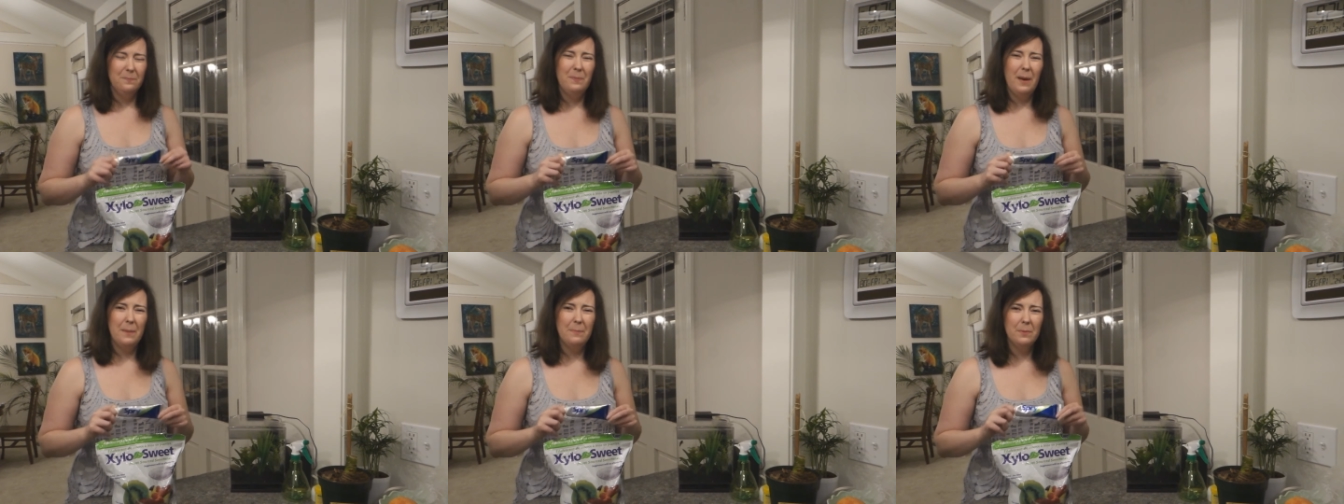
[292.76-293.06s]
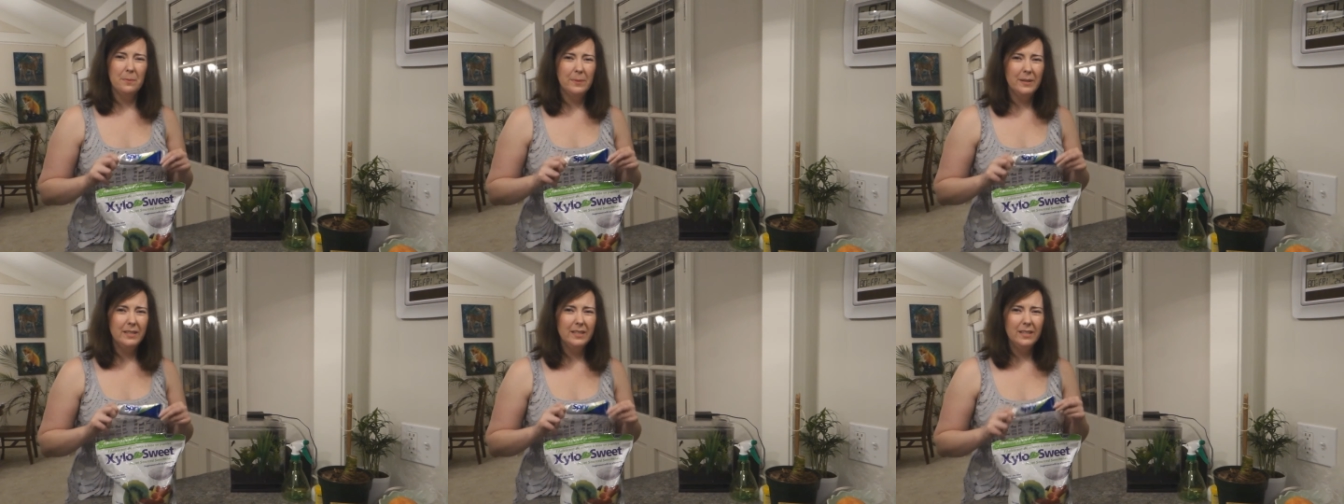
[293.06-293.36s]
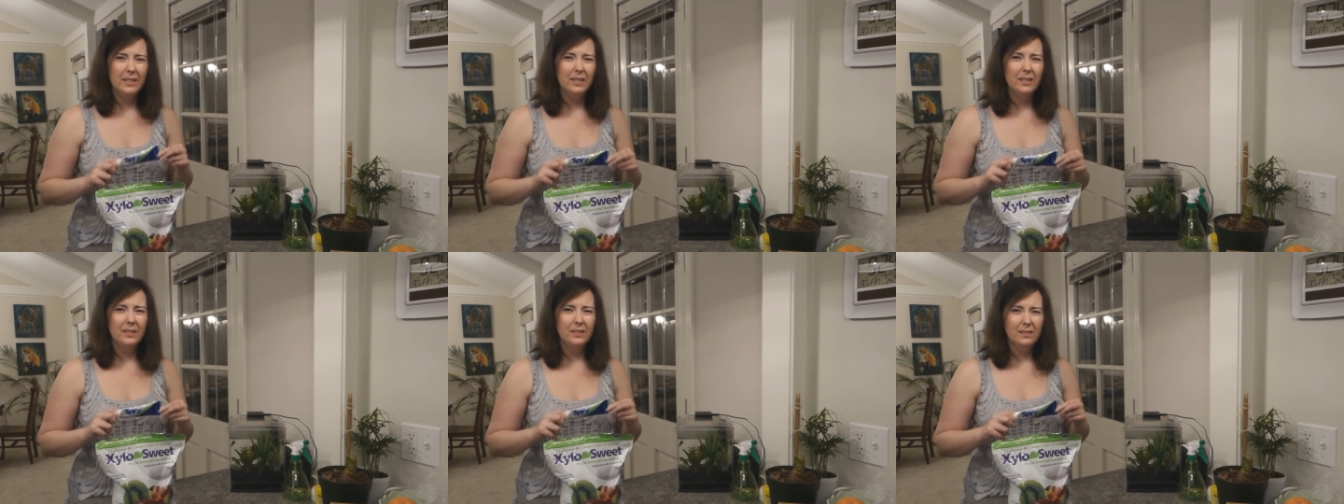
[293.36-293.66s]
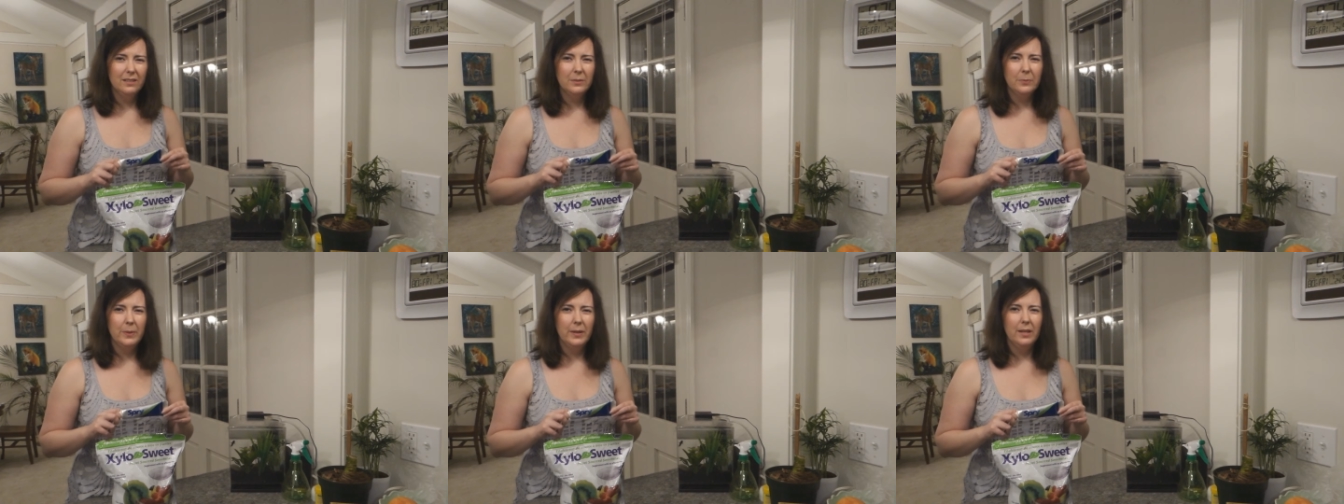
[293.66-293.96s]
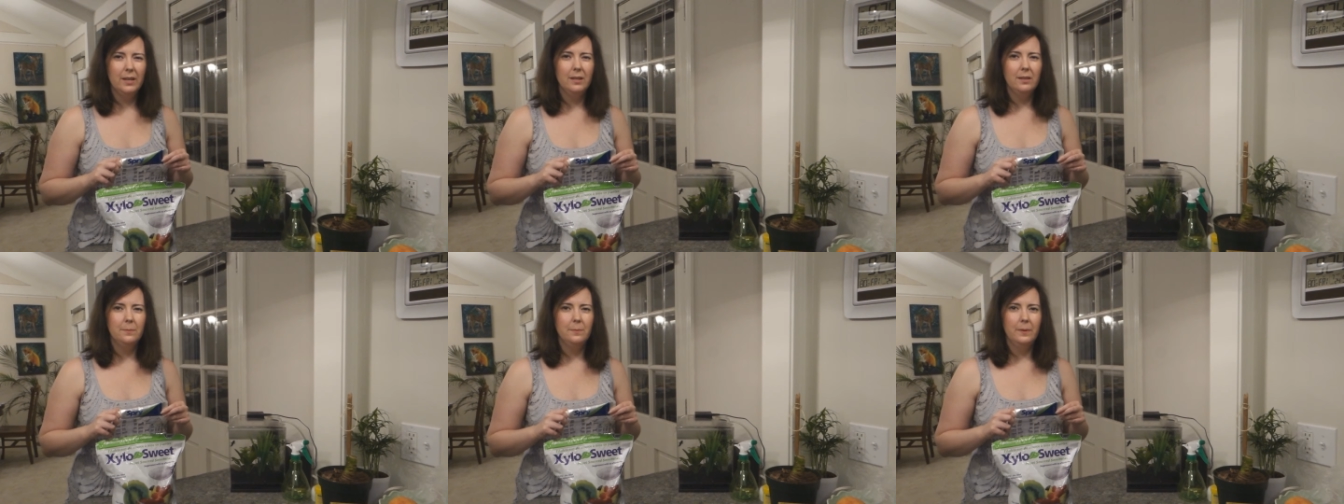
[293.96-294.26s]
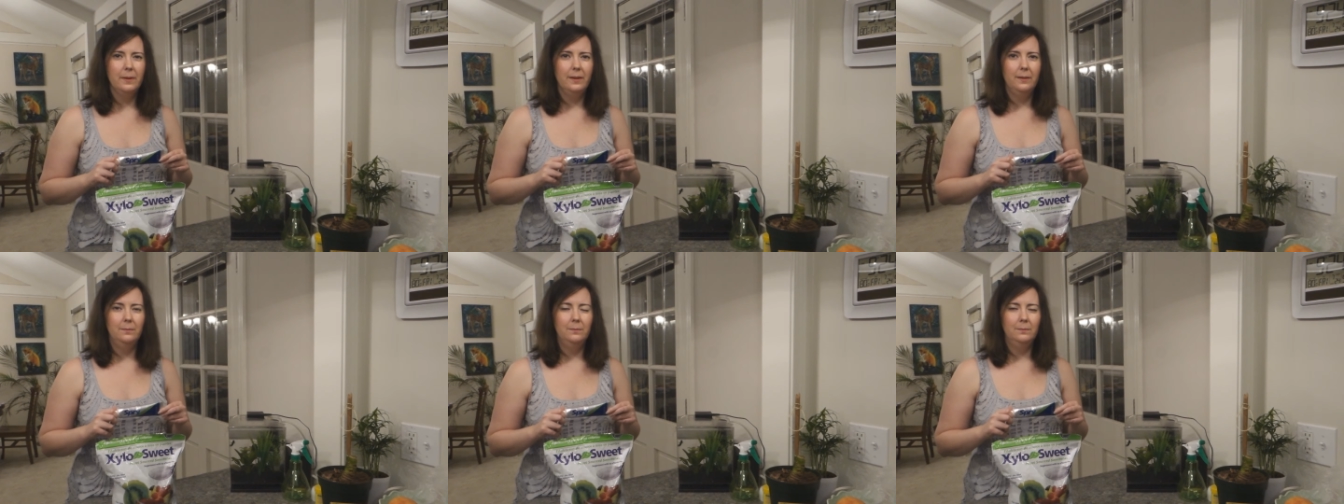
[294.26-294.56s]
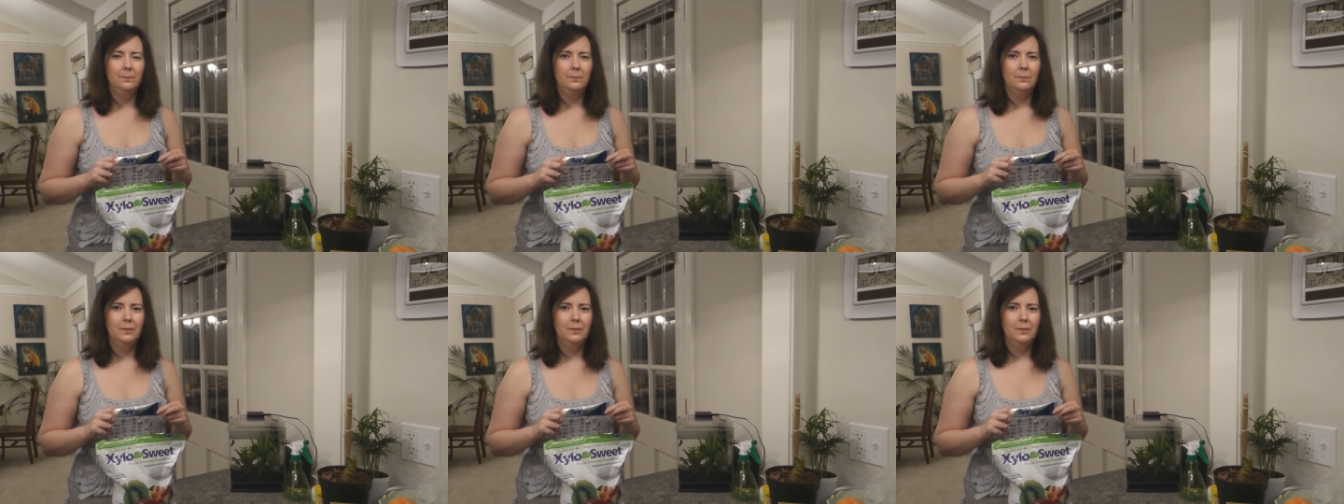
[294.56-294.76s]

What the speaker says: pepperminty and sweet, but